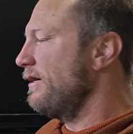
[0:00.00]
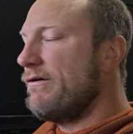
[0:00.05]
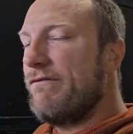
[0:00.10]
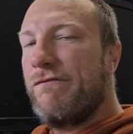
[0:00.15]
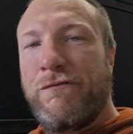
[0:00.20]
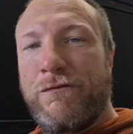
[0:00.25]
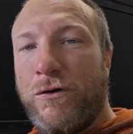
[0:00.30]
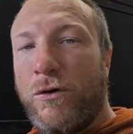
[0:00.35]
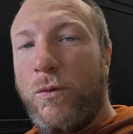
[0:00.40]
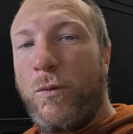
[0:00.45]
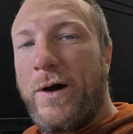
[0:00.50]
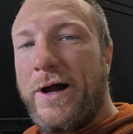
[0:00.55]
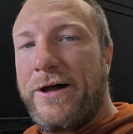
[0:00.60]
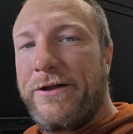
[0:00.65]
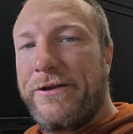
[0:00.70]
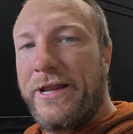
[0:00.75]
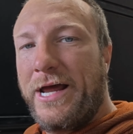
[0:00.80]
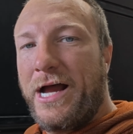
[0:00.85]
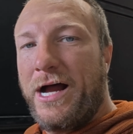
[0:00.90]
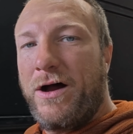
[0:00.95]
for a
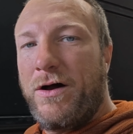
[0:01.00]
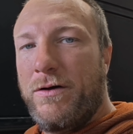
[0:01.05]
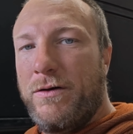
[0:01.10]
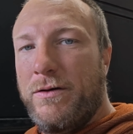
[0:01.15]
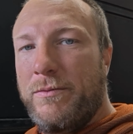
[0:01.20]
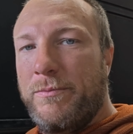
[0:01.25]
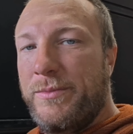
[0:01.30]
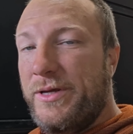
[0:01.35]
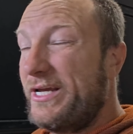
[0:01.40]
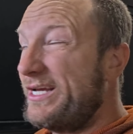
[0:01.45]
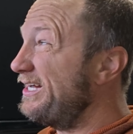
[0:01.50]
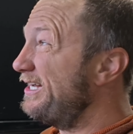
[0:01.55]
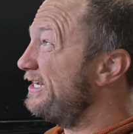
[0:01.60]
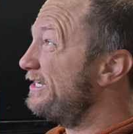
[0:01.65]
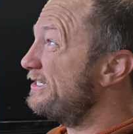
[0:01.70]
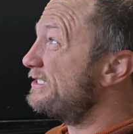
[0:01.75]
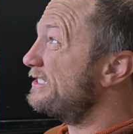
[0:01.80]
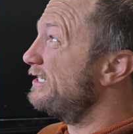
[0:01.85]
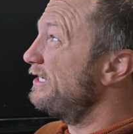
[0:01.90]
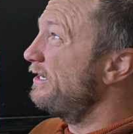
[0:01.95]
while now
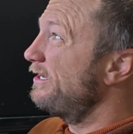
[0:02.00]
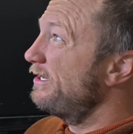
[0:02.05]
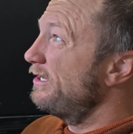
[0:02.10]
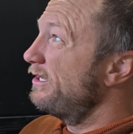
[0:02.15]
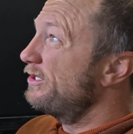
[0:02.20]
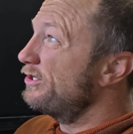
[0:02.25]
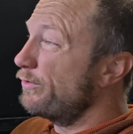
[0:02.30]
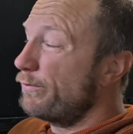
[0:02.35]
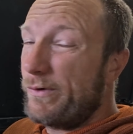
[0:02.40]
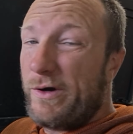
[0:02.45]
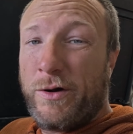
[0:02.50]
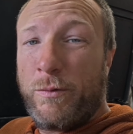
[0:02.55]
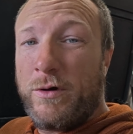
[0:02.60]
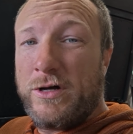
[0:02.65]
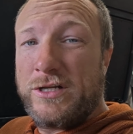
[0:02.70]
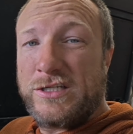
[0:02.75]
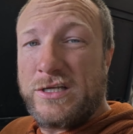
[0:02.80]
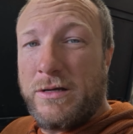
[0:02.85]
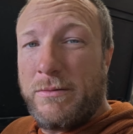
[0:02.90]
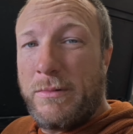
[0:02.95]
because the rear
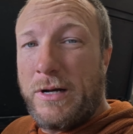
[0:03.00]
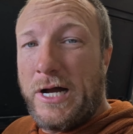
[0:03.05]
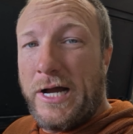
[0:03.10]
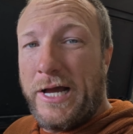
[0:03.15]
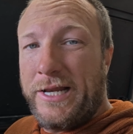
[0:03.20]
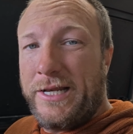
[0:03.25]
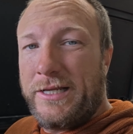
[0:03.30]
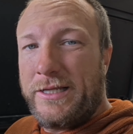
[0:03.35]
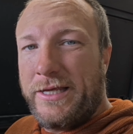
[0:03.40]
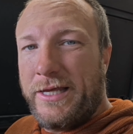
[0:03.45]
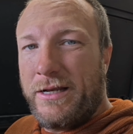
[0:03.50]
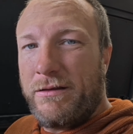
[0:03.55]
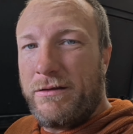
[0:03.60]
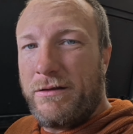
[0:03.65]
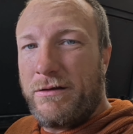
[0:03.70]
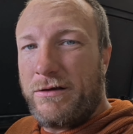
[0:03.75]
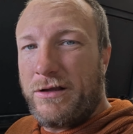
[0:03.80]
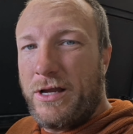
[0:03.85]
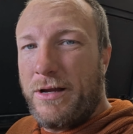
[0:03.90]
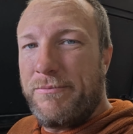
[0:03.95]
ones on mine get a
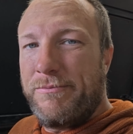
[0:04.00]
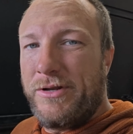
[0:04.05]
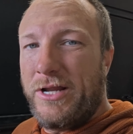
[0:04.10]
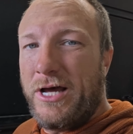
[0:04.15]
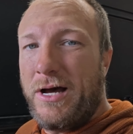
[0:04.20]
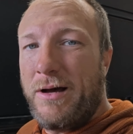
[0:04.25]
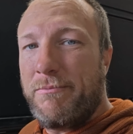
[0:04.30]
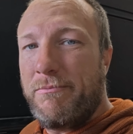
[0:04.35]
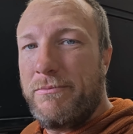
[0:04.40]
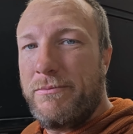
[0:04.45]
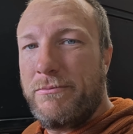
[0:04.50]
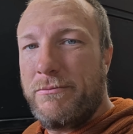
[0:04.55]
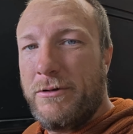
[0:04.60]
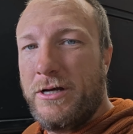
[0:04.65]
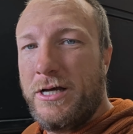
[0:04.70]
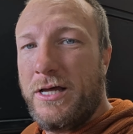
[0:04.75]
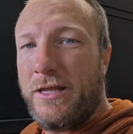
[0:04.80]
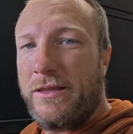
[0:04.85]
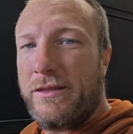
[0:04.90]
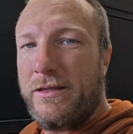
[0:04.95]
little gummed up
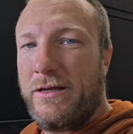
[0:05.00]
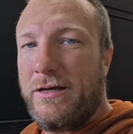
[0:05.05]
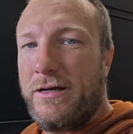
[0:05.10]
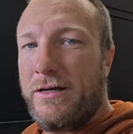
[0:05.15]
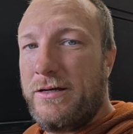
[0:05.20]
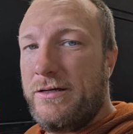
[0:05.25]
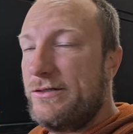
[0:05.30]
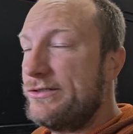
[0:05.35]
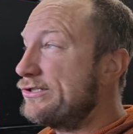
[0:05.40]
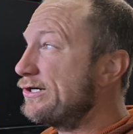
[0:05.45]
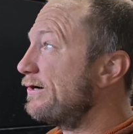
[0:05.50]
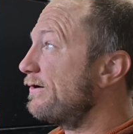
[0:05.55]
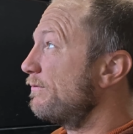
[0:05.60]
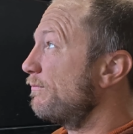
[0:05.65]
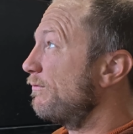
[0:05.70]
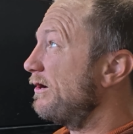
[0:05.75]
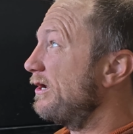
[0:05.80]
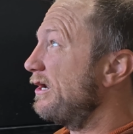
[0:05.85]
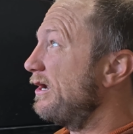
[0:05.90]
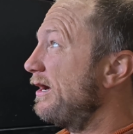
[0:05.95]
with dirt and
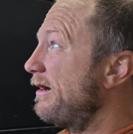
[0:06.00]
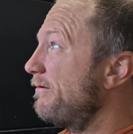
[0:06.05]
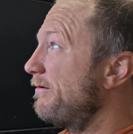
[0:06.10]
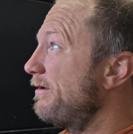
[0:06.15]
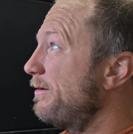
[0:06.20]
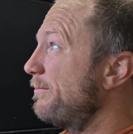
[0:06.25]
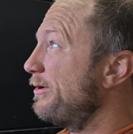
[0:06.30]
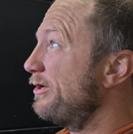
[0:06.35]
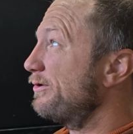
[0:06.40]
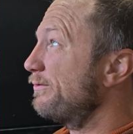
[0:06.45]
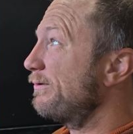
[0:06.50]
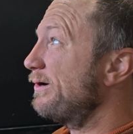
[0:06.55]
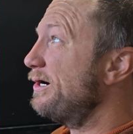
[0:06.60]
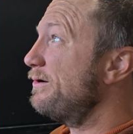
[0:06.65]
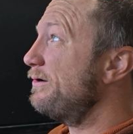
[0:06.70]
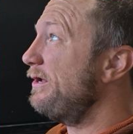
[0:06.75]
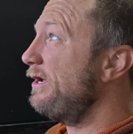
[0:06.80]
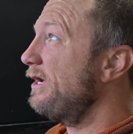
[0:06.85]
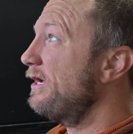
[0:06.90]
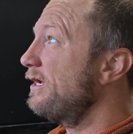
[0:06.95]
whatnot while I'm on the
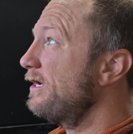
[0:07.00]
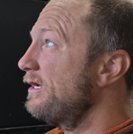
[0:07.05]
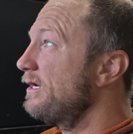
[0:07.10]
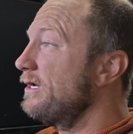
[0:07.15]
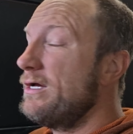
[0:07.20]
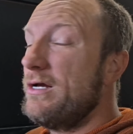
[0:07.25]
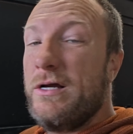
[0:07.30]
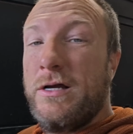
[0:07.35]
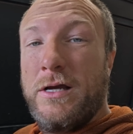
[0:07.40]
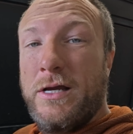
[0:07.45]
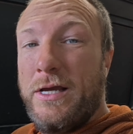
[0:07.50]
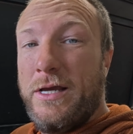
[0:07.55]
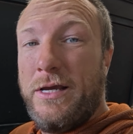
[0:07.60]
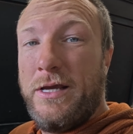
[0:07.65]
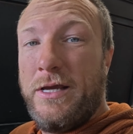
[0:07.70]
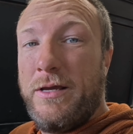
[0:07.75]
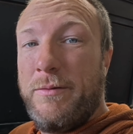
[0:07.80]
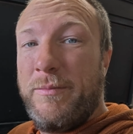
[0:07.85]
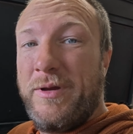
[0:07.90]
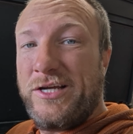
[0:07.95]
road,
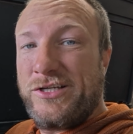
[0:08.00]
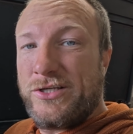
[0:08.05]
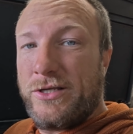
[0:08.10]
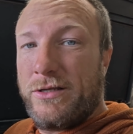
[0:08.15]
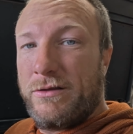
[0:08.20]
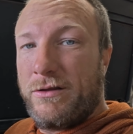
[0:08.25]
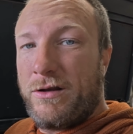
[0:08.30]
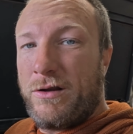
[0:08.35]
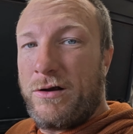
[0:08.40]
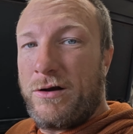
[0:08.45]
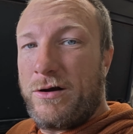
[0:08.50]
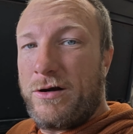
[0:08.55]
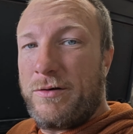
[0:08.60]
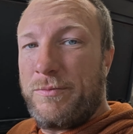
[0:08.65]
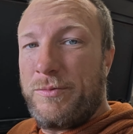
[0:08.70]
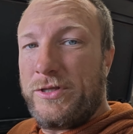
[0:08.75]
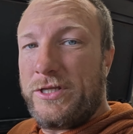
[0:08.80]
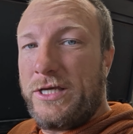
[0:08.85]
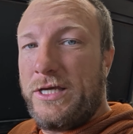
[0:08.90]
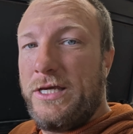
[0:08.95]
and makes it a little harder to
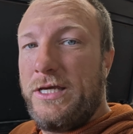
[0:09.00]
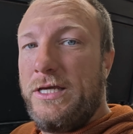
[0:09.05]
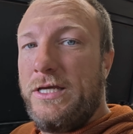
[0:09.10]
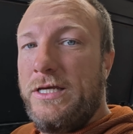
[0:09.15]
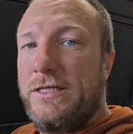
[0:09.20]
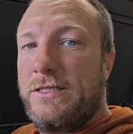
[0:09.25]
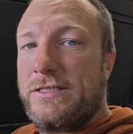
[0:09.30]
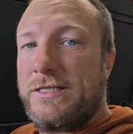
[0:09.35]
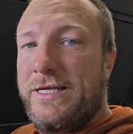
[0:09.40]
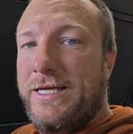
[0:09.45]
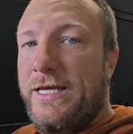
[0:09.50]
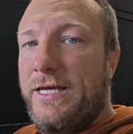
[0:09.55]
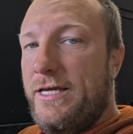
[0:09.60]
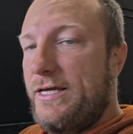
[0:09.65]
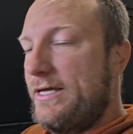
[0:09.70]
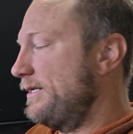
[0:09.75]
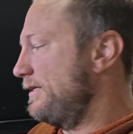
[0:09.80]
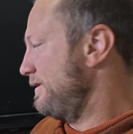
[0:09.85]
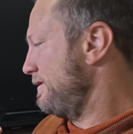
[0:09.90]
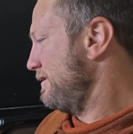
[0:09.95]
put the keys
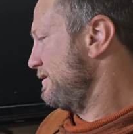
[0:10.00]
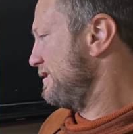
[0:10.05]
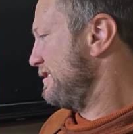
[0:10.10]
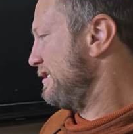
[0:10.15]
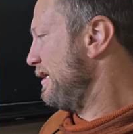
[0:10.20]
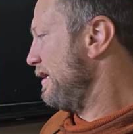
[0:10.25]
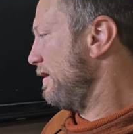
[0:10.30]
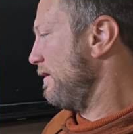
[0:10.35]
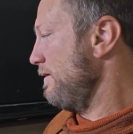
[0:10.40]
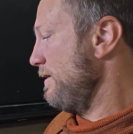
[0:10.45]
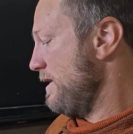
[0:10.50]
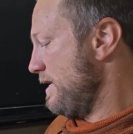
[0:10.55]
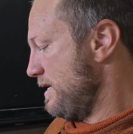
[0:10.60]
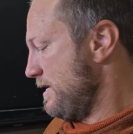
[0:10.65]
in. So